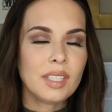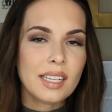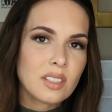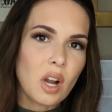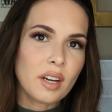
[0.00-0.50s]

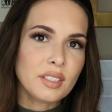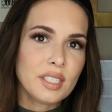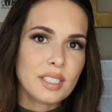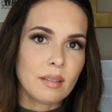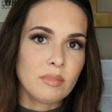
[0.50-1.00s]
it's hard
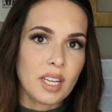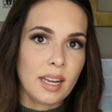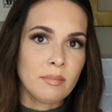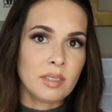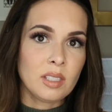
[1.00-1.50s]
to
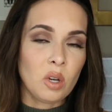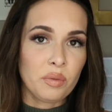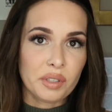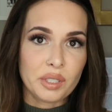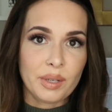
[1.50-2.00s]
sometimes know
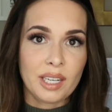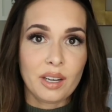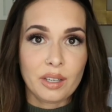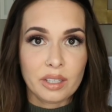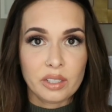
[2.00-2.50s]
if you're doing
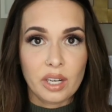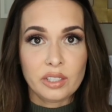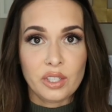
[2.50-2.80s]
a good